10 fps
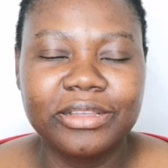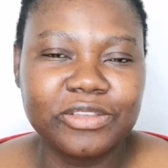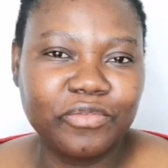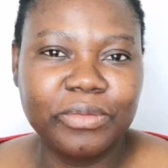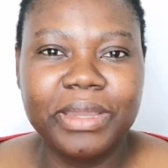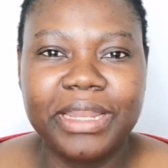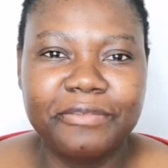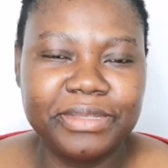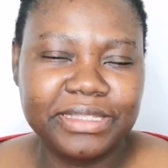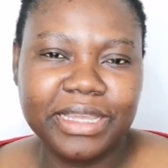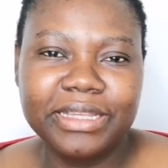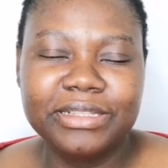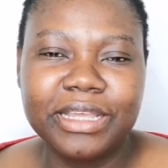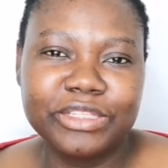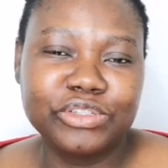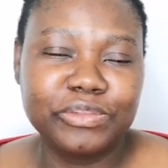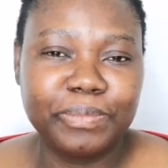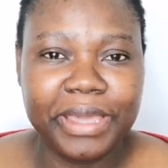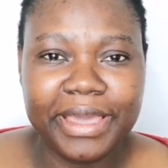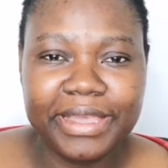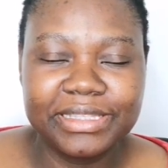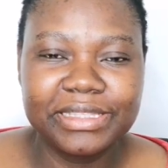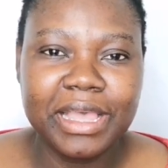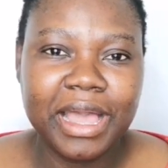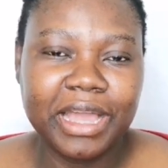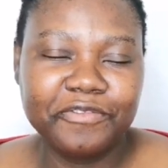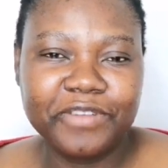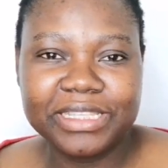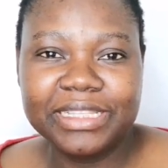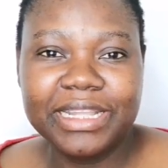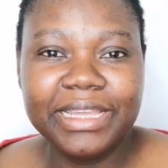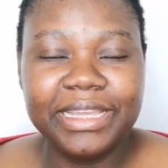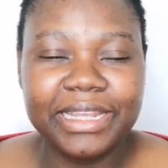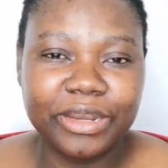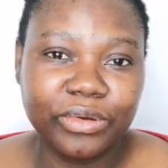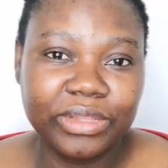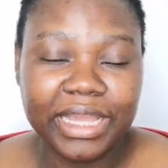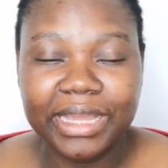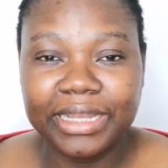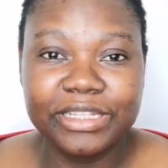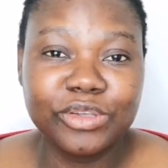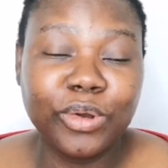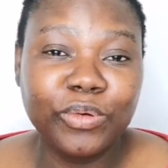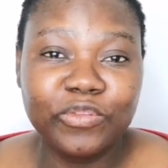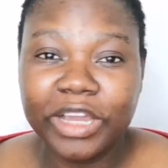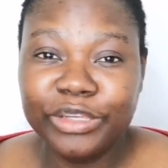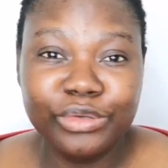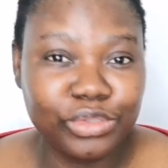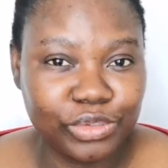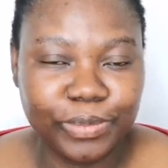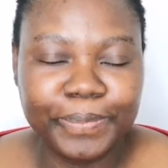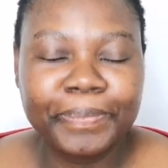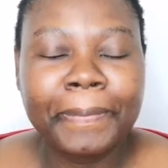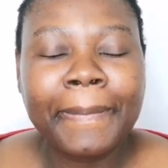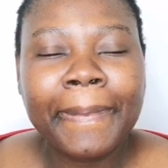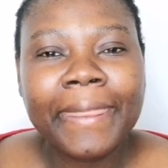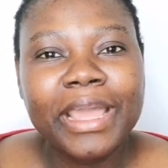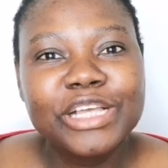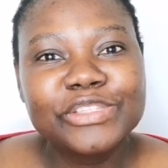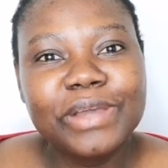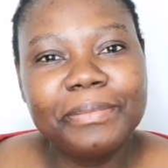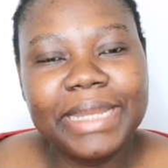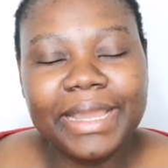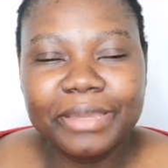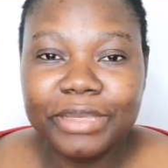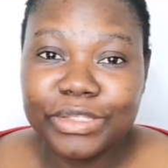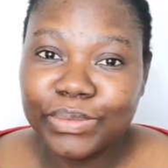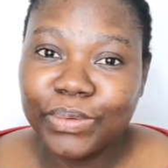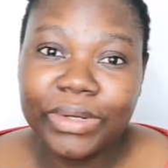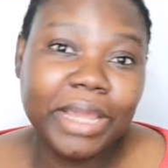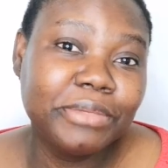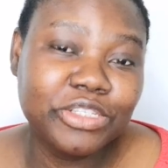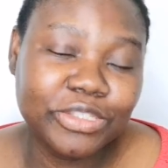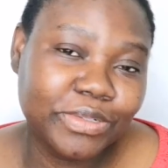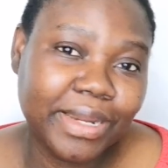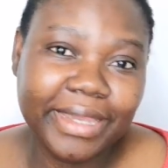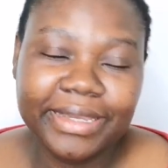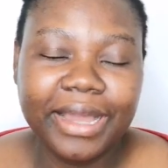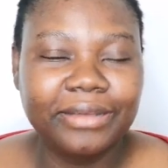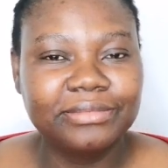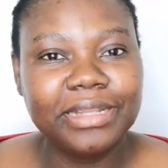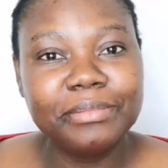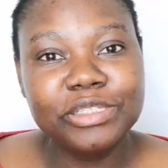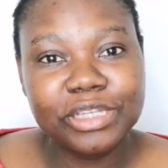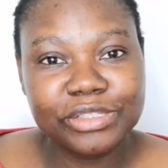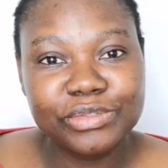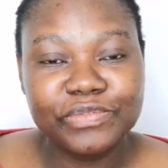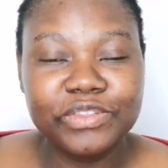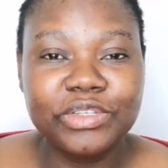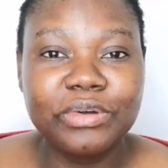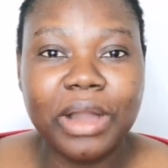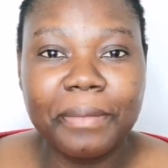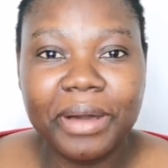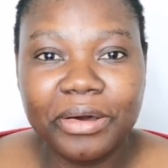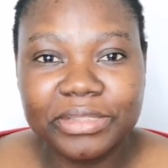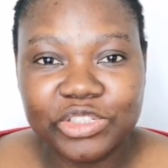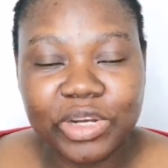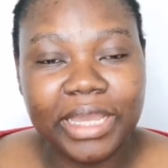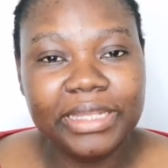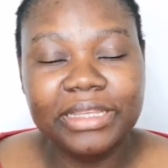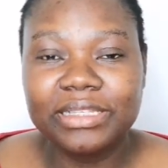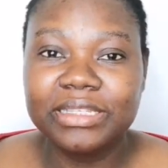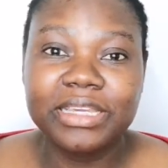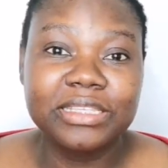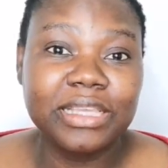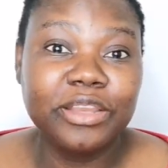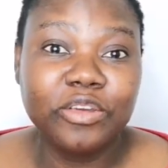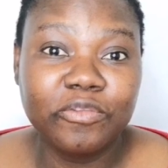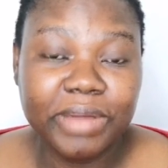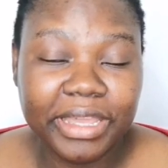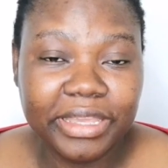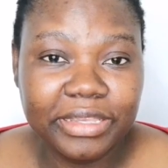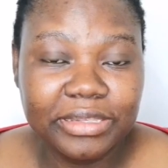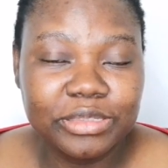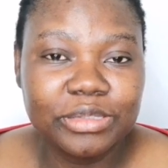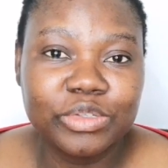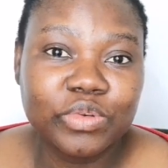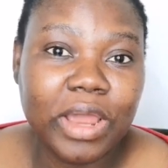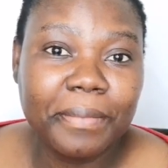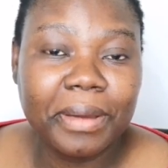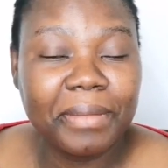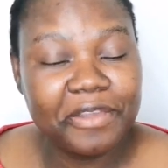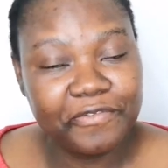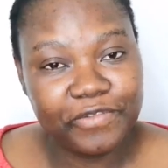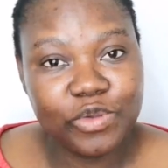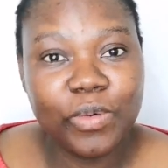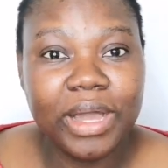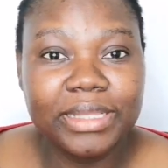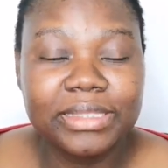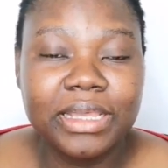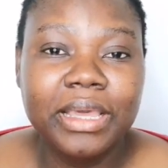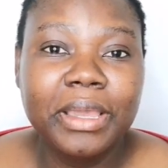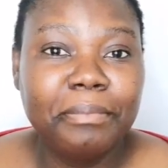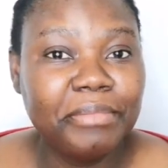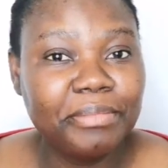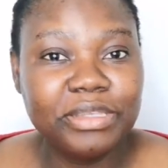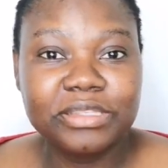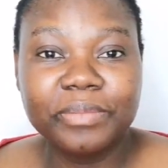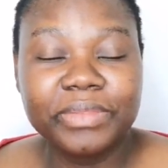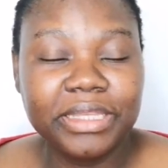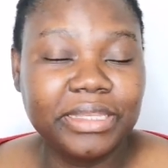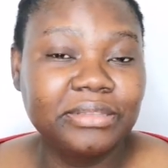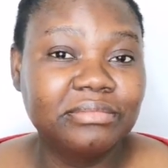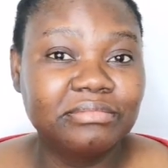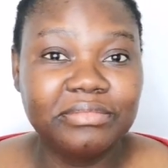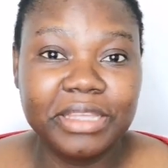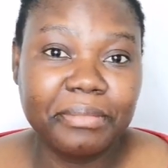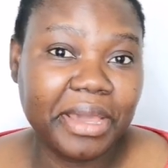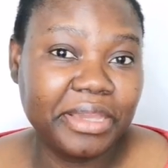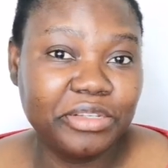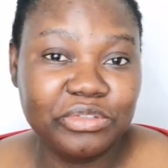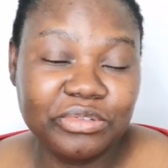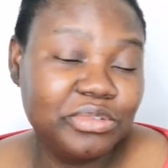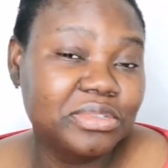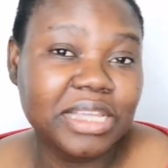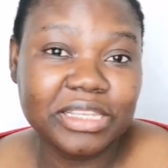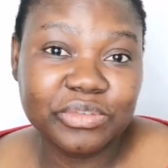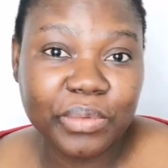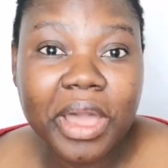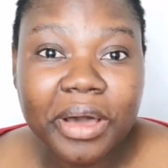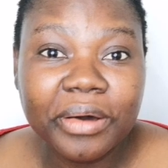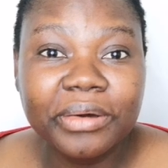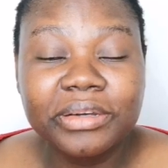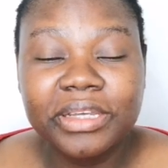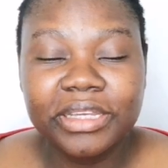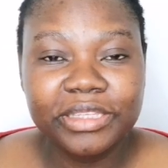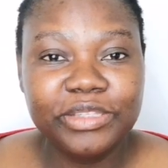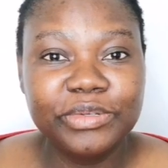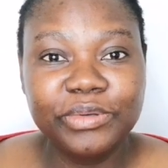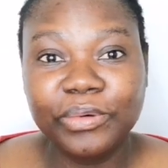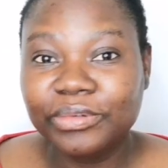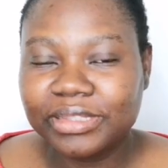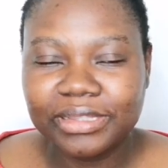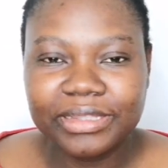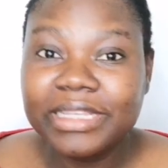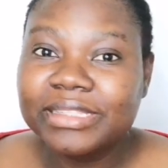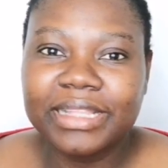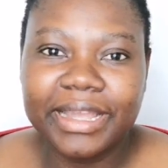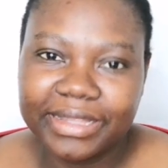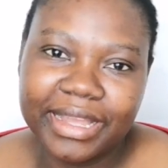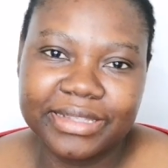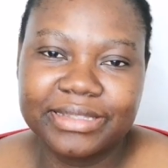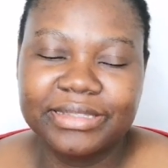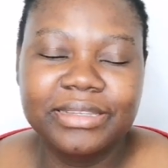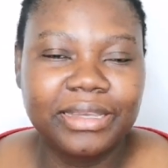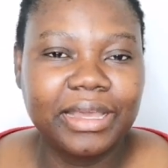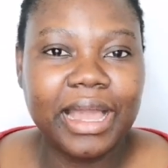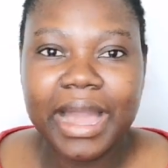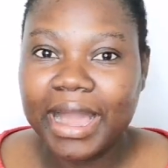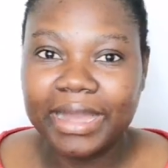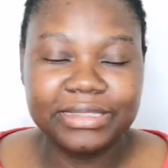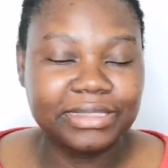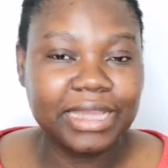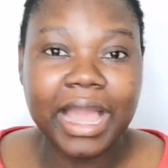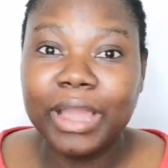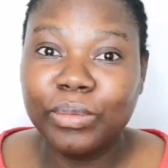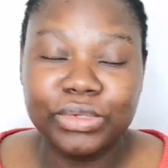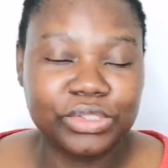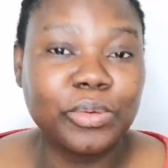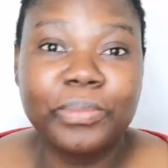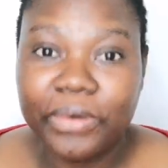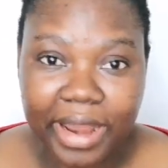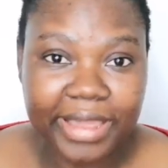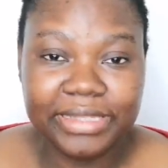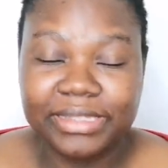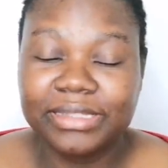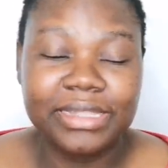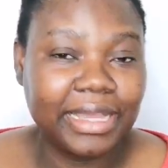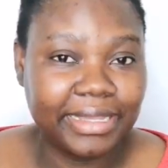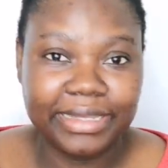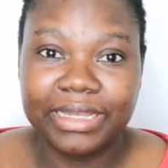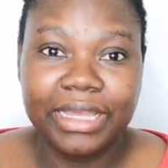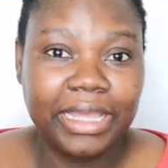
lot of women have been saying toothpaste and Vaseline and all that, and it's all over YouTube. So I'm like, me too, let me try. Let me just do video about trying it in case any of my subscriber, my viewers, maybe something they might use as well, you know, things like that. And I was surprised, like